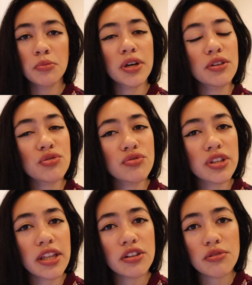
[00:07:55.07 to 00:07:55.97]
But if you
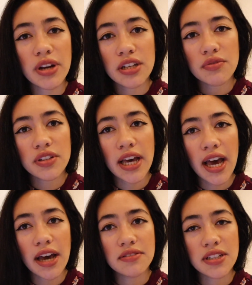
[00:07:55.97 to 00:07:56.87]
feel like you're ready for that,
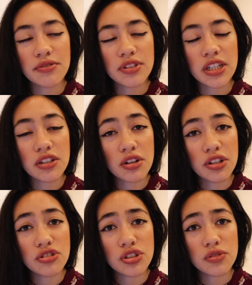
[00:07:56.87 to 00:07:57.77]
I definitely
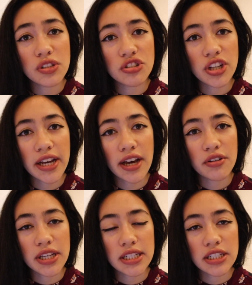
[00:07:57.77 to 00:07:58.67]
encourage you to check
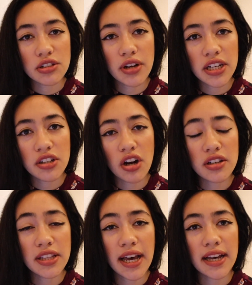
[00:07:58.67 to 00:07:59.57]
out getting a credit
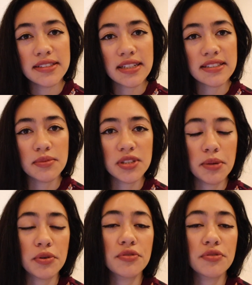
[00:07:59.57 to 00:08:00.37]
card that has like some type